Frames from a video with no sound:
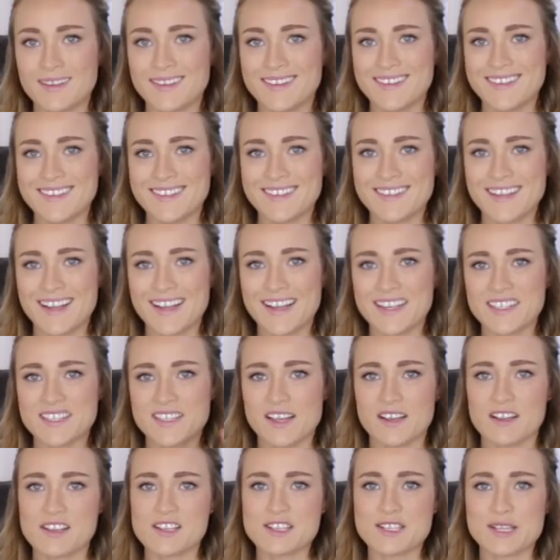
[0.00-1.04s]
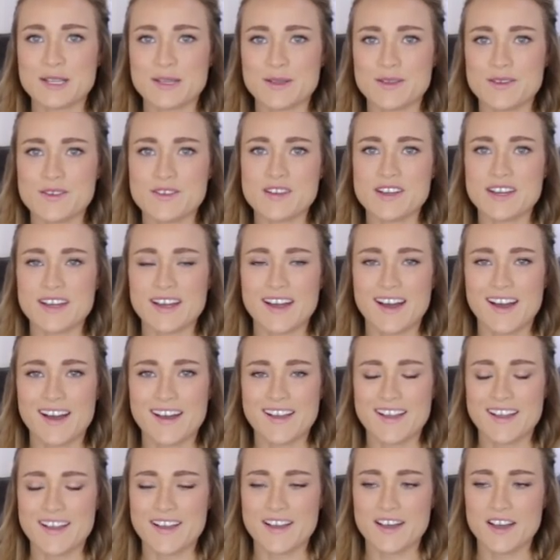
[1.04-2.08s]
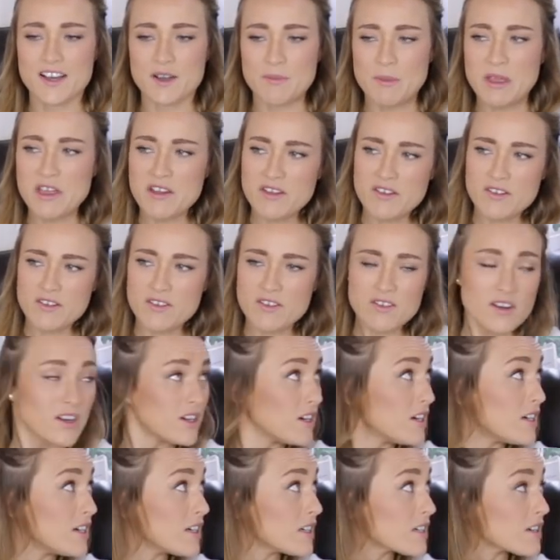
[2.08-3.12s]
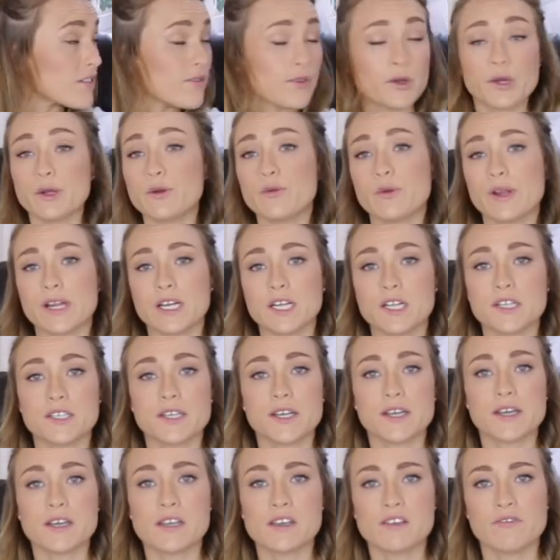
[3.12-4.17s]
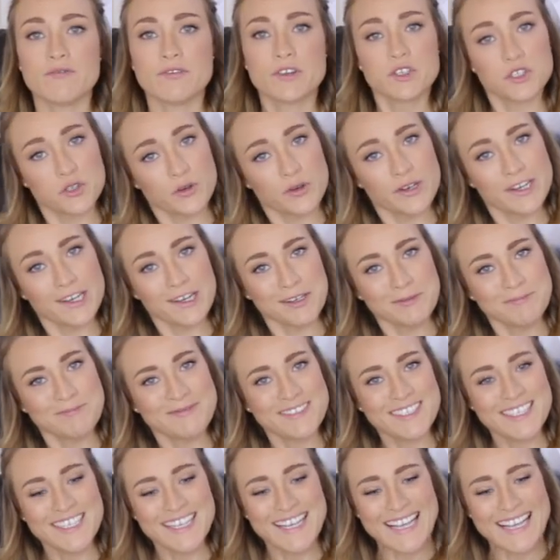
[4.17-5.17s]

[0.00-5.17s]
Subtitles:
Hey, it's Alice Klug. I am here on a very rainy day in Victoria,